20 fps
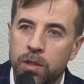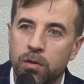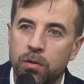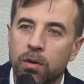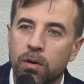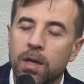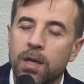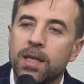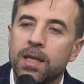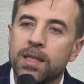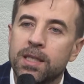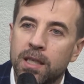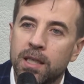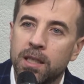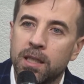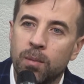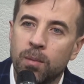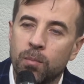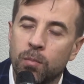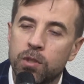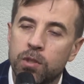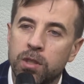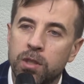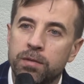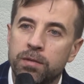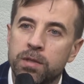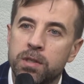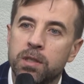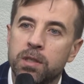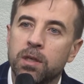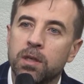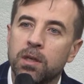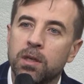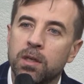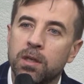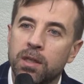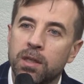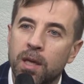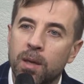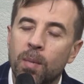into joint projects,